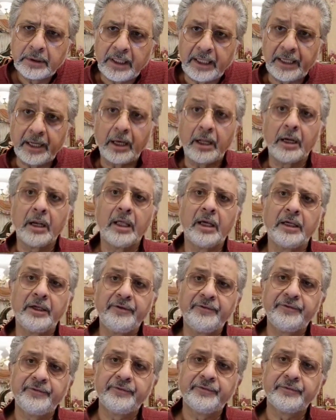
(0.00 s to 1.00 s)
in our
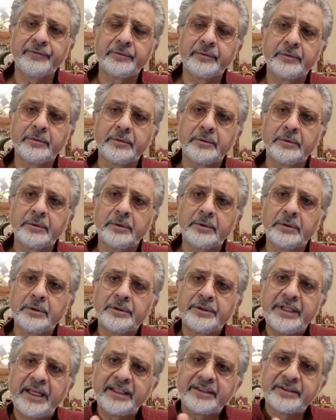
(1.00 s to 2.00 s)
life
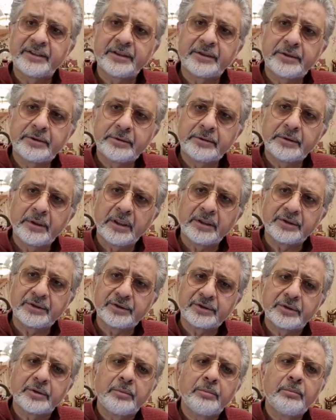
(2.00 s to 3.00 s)
takes
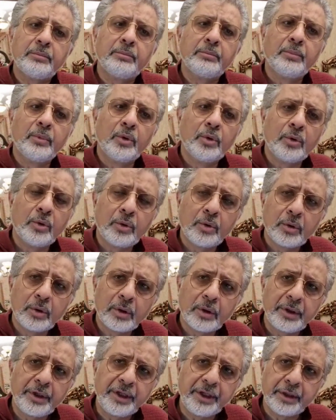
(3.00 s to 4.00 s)
us more
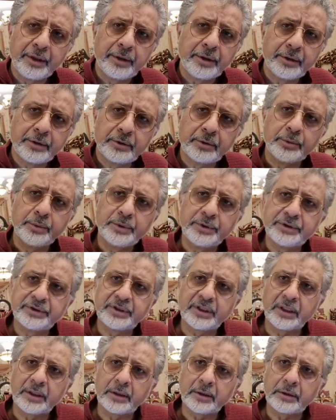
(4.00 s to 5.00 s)
nearer
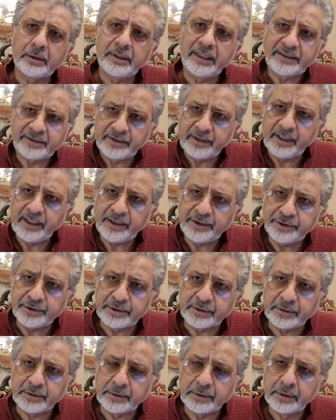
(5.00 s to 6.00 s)
towards our
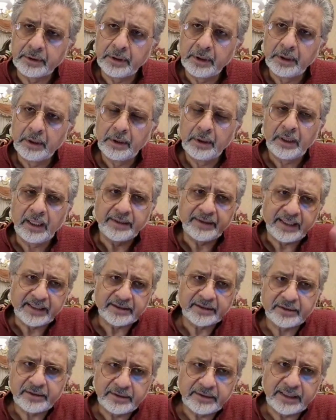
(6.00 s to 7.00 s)
destination. And
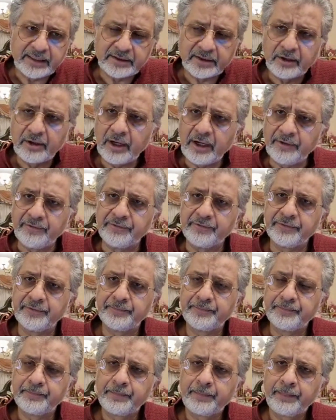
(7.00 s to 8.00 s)
that's grave.
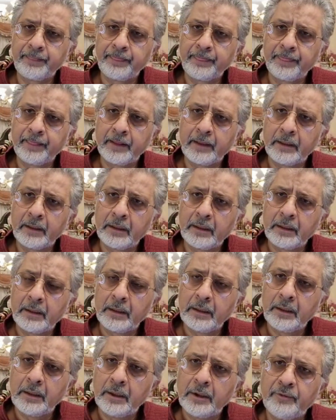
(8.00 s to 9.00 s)

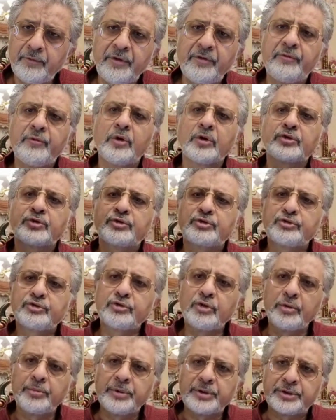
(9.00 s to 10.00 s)
We've got
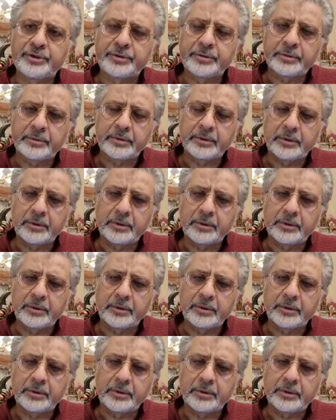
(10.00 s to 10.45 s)
so much